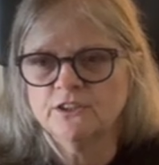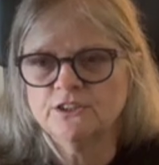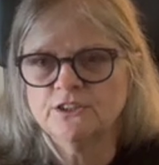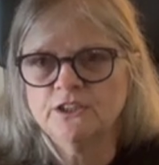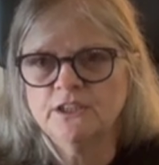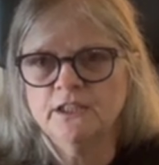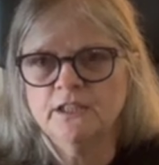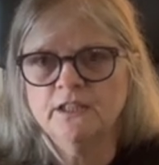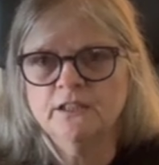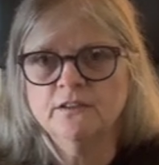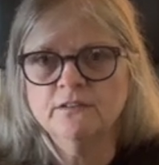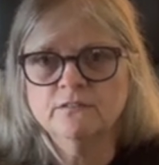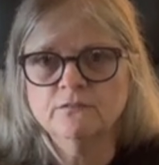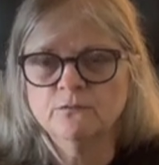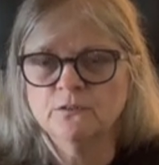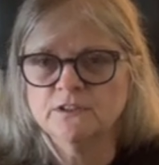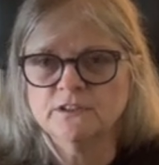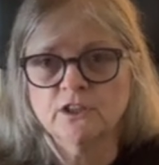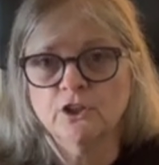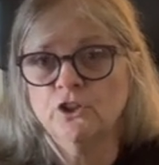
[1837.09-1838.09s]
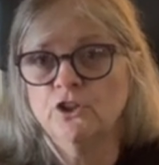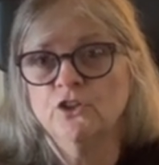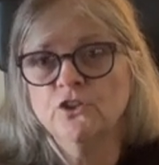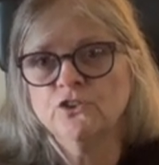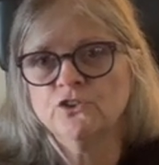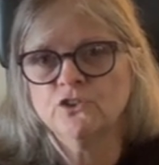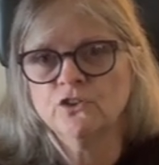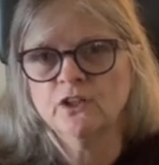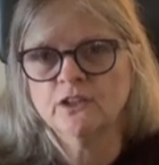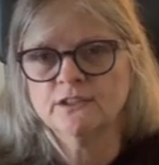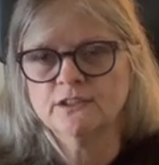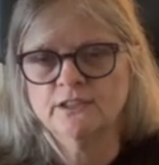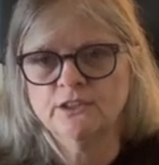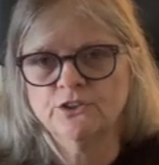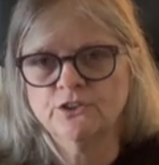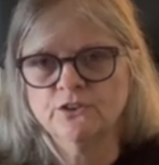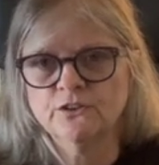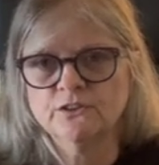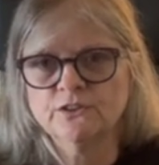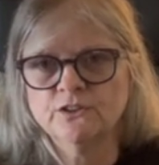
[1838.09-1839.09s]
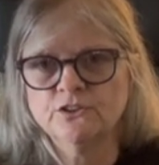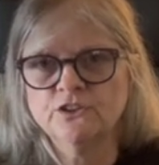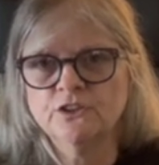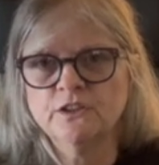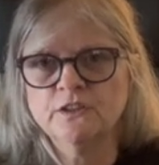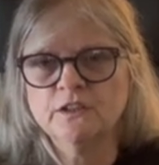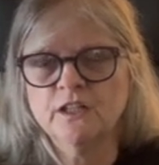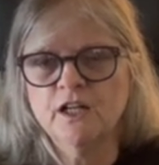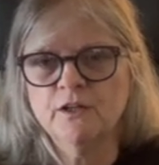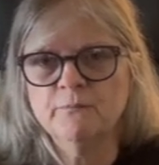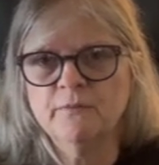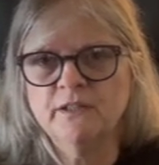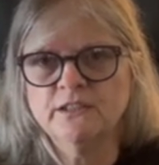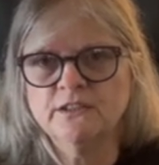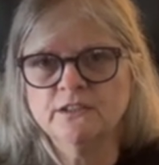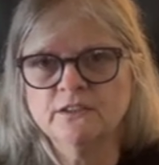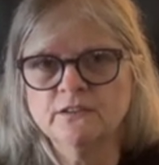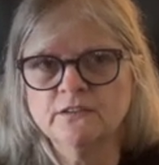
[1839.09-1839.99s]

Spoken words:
she was a huge cross stitcher. So she taught me